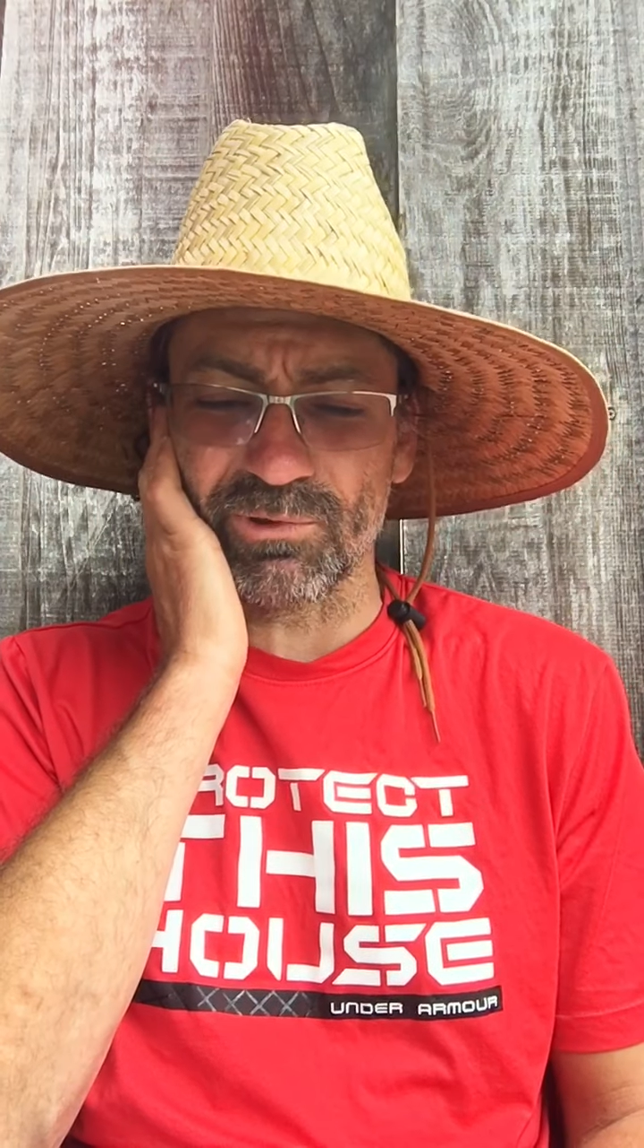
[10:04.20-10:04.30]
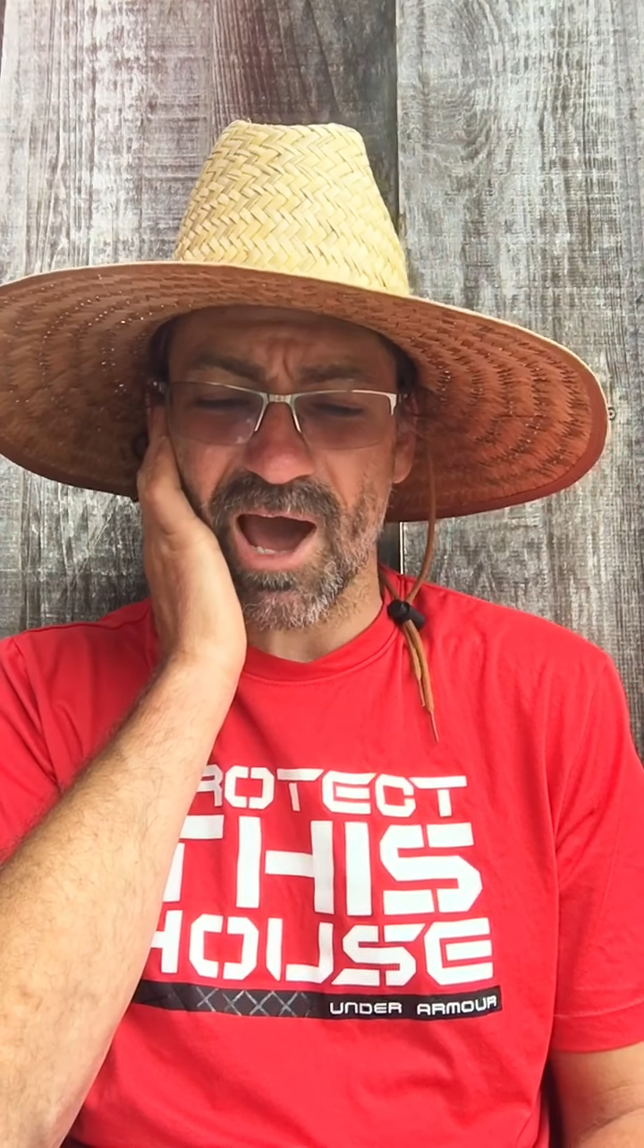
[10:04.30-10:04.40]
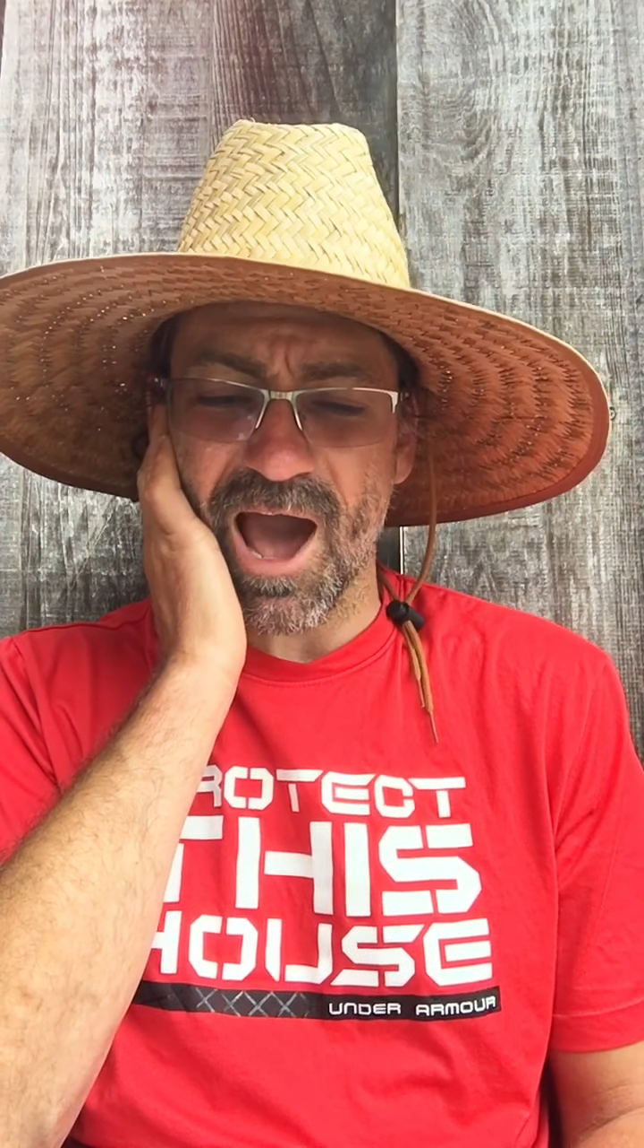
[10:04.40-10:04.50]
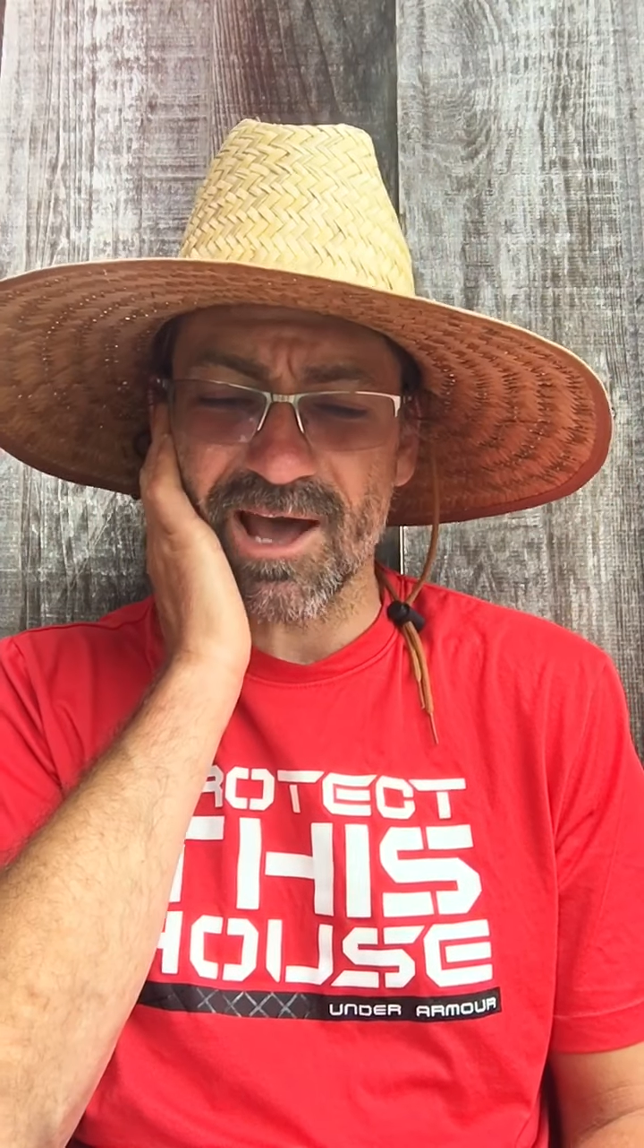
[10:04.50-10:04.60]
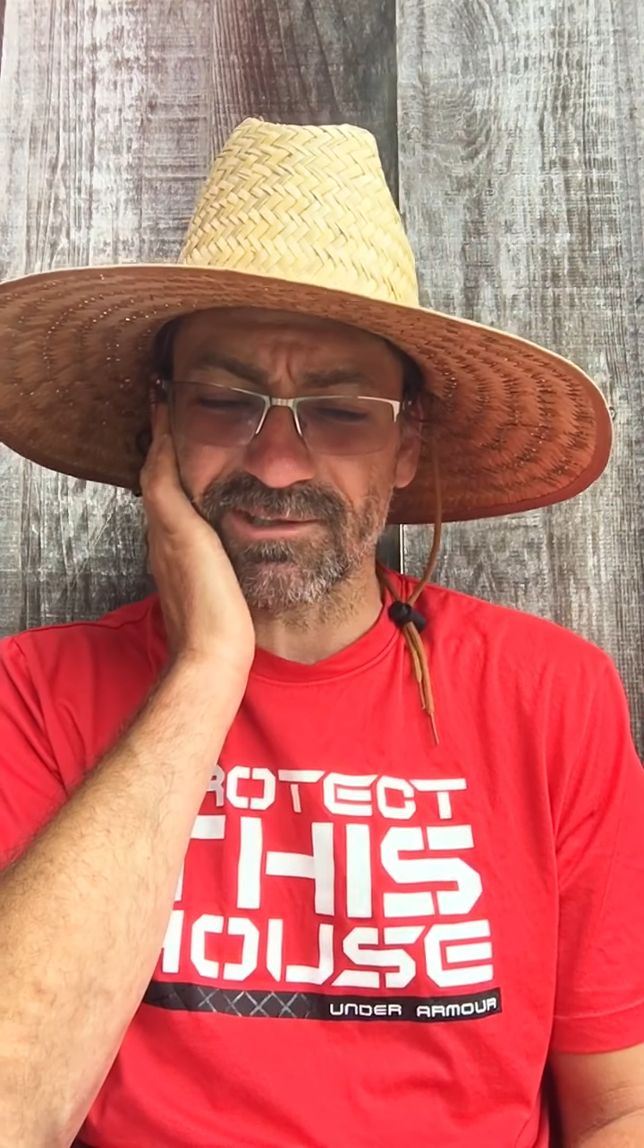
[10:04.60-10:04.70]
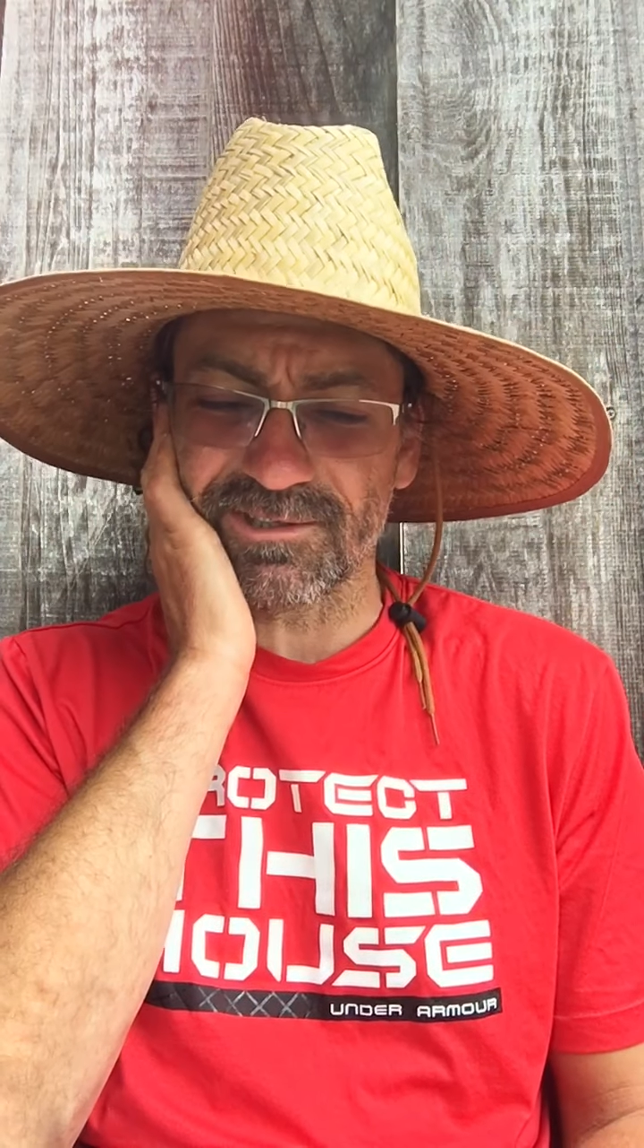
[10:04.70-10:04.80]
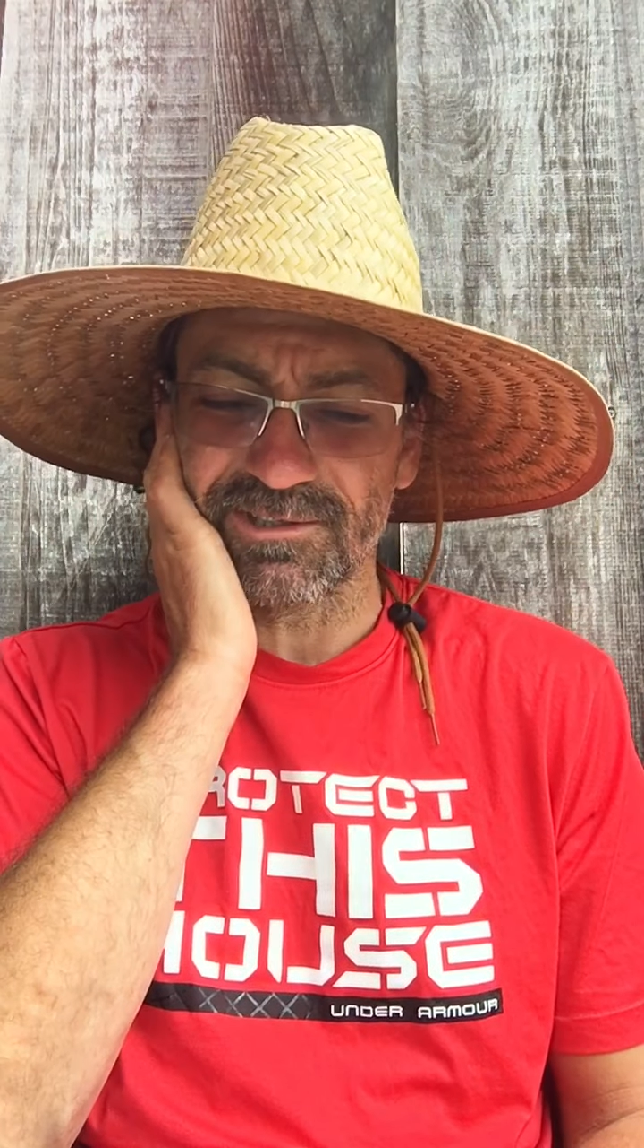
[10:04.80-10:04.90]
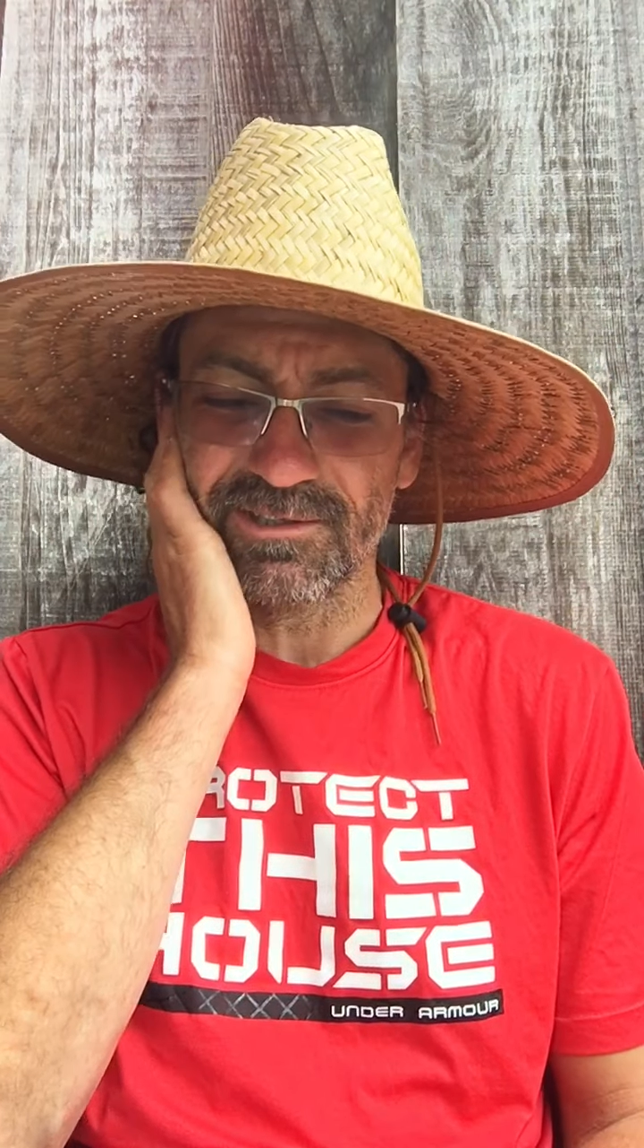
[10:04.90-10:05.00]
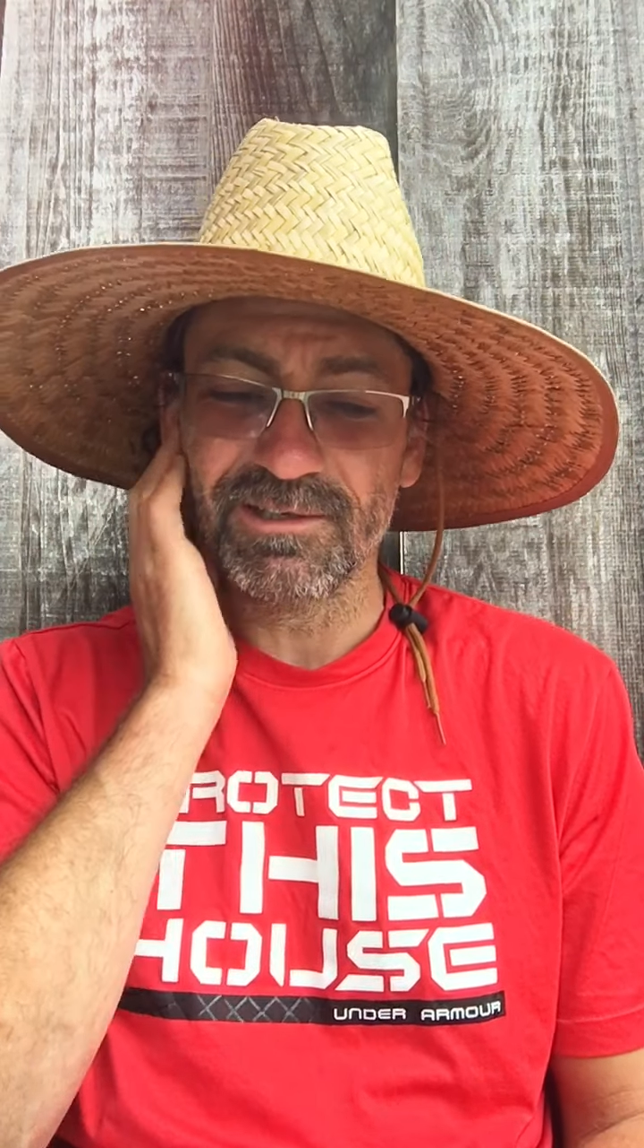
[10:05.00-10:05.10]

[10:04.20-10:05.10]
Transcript: that?